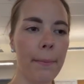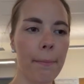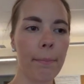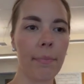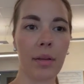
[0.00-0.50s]

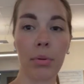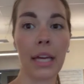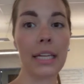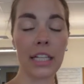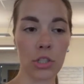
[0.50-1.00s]
My
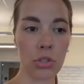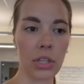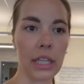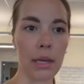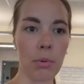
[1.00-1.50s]
plan is to
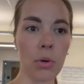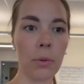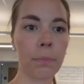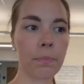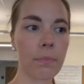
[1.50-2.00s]

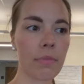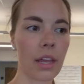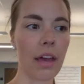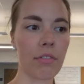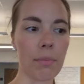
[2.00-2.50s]
label
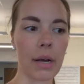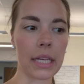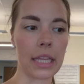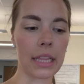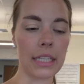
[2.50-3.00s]
every
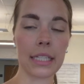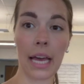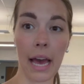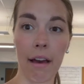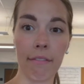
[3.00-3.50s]
bucket that these
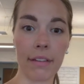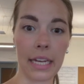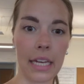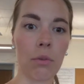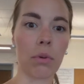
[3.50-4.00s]
have
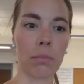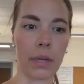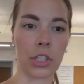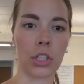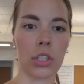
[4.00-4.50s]
in it with
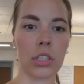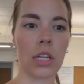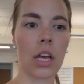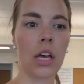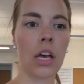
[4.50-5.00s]
pictures
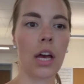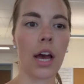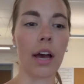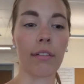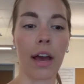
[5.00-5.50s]

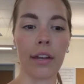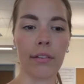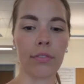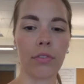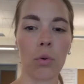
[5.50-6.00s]
of kind
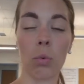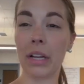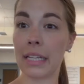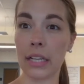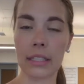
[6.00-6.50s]
of
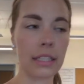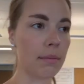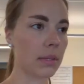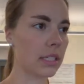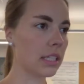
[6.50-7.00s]
what tells them
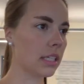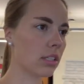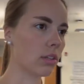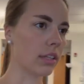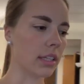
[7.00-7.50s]
that's in it
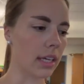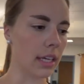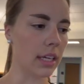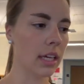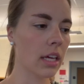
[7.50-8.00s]
so that
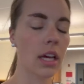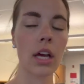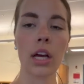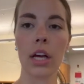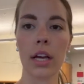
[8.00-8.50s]
they
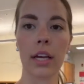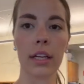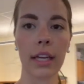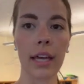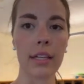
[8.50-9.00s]

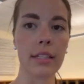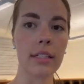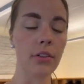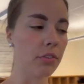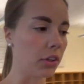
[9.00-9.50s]
can
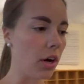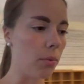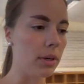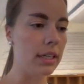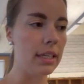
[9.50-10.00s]
still figure out
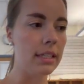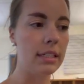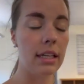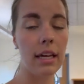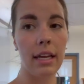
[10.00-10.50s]
what it is
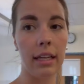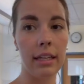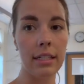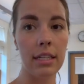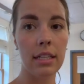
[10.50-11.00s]

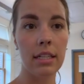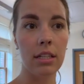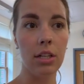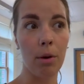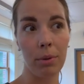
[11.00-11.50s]
and
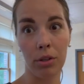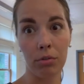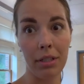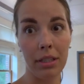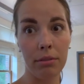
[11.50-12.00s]
not be able to
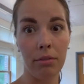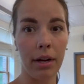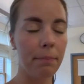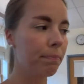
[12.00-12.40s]
read, right?